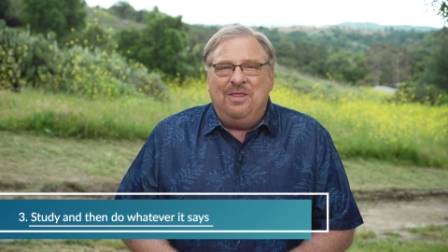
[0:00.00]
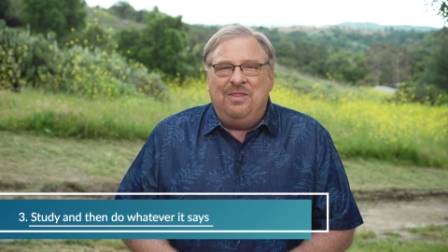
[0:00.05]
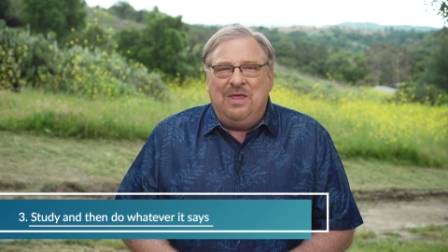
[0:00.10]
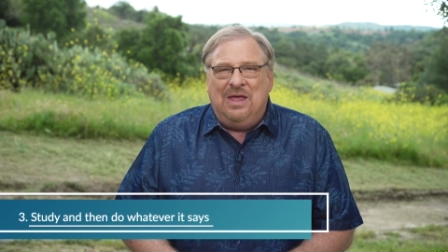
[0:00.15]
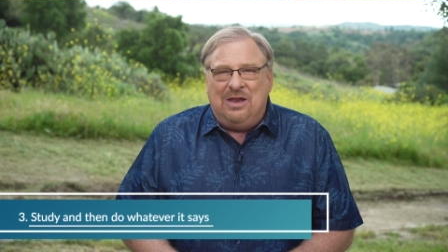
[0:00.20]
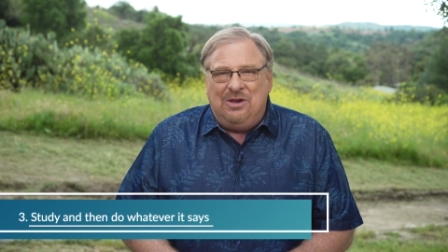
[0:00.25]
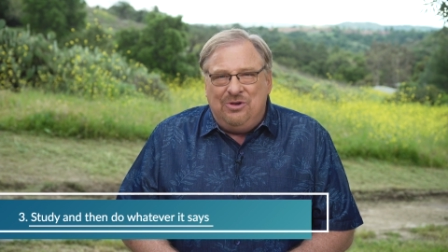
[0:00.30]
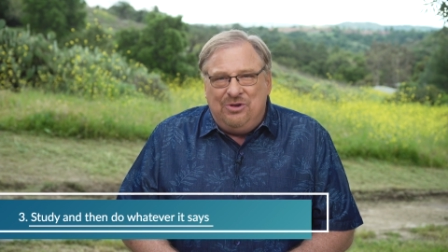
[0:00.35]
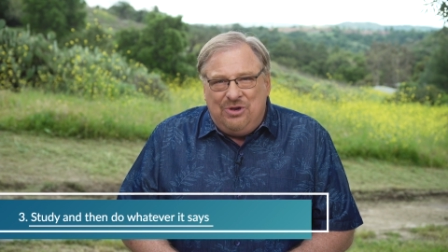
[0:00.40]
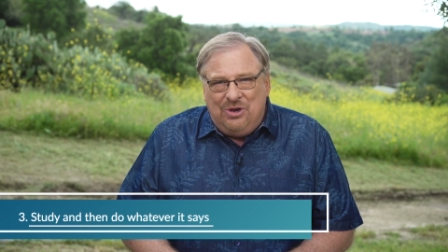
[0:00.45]

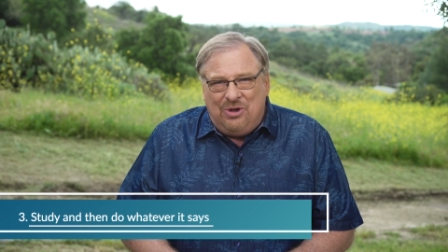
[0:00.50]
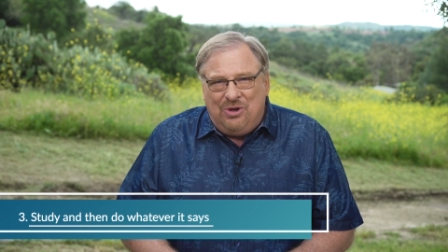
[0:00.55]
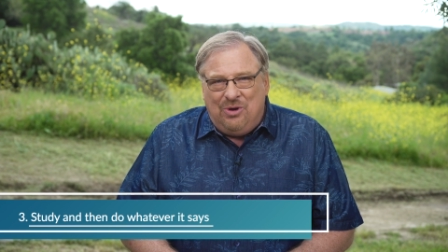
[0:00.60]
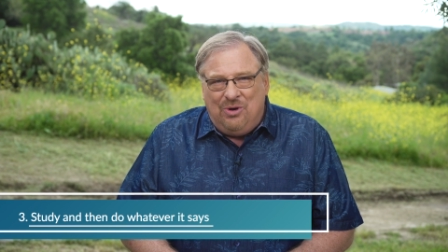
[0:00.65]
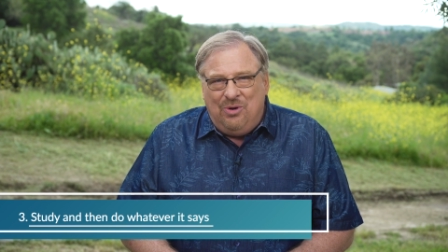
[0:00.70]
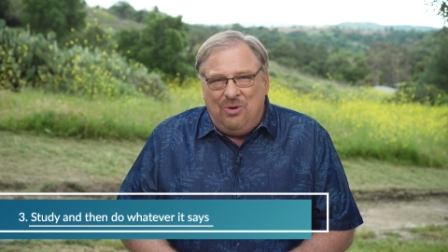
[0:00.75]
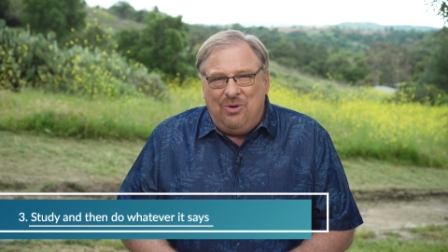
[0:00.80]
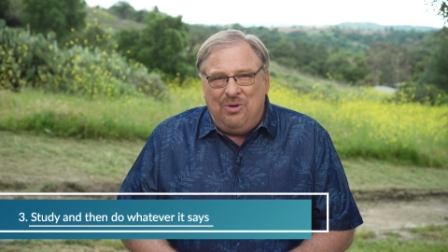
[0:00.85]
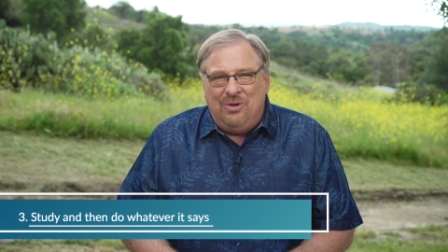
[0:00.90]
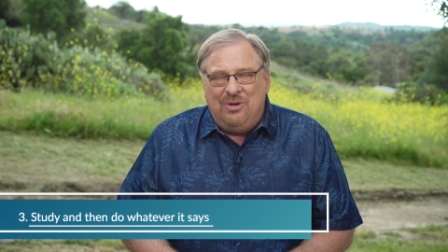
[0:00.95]
then
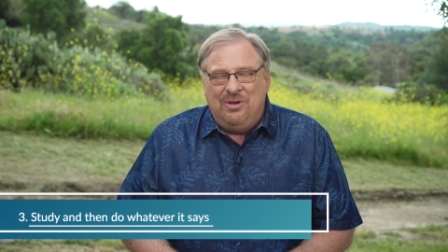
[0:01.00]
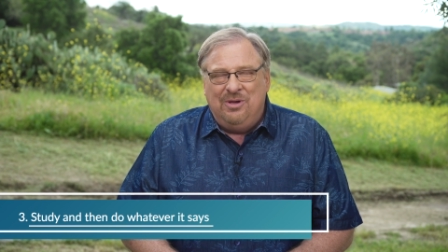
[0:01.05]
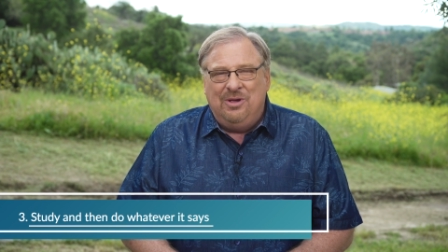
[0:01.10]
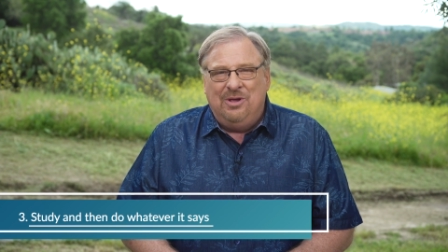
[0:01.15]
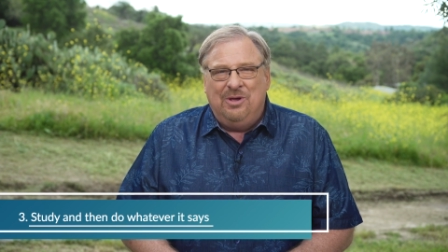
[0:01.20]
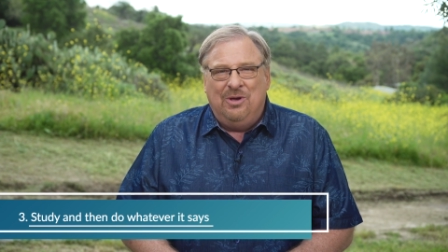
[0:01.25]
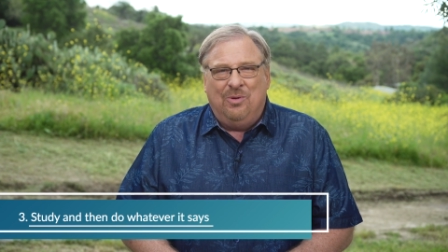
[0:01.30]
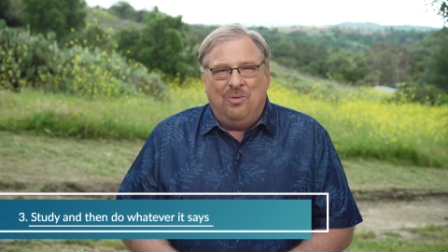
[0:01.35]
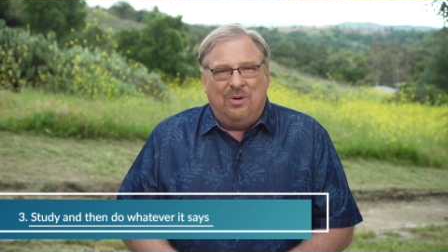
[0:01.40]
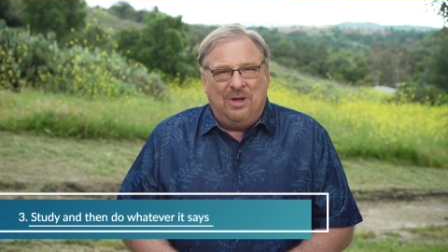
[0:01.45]
do
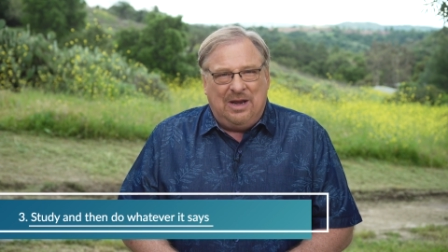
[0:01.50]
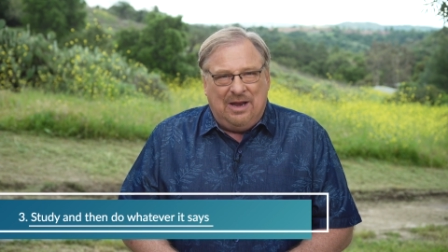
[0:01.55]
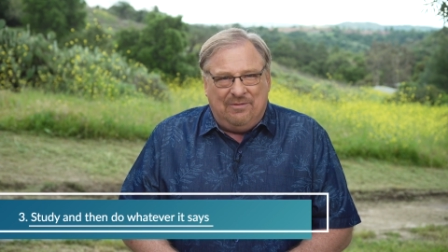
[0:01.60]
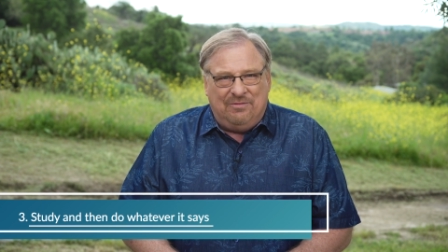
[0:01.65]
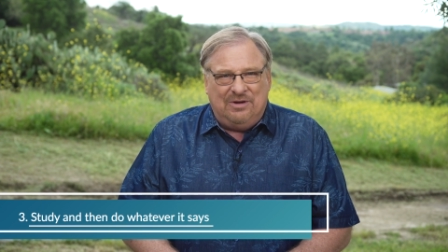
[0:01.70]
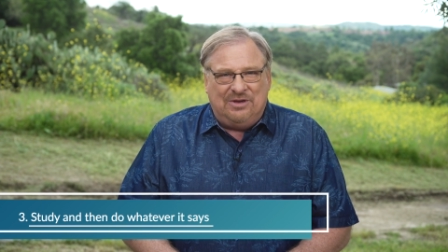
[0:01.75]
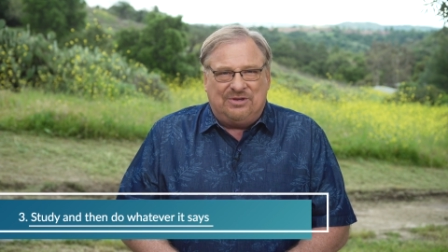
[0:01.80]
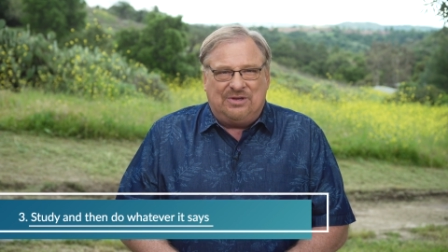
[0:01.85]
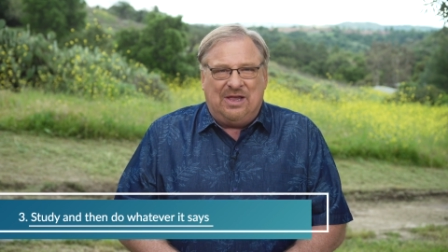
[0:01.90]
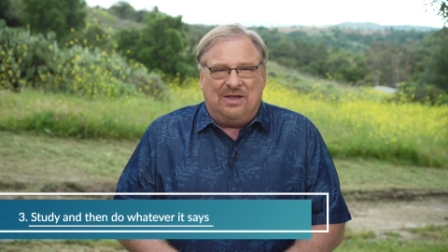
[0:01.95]

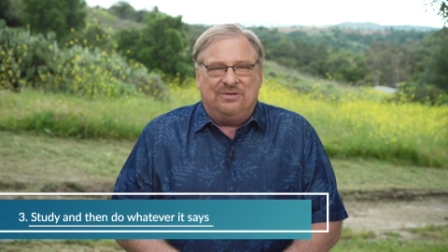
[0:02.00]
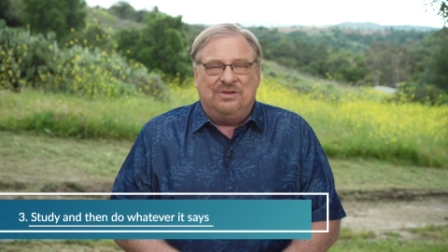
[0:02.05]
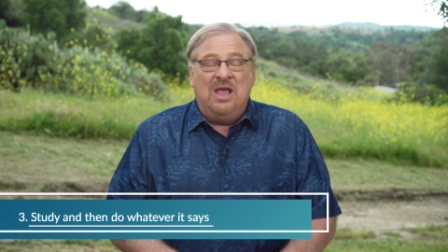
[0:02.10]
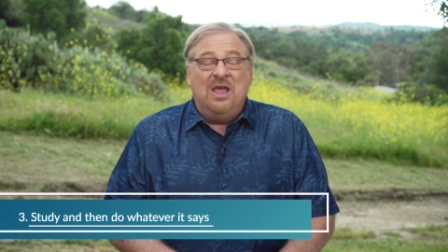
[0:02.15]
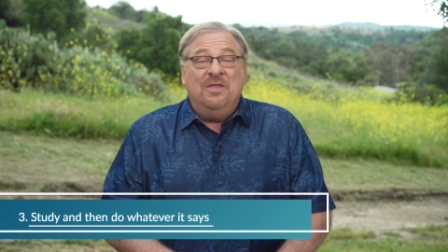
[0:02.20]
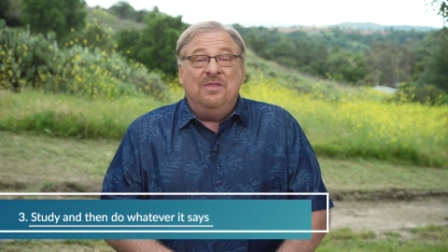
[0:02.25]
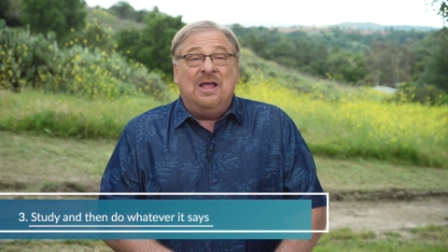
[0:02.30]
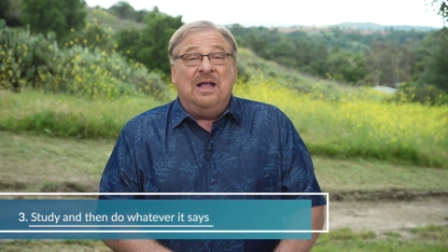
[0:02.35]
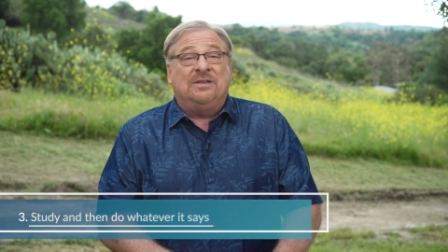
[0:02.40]
whatever he says.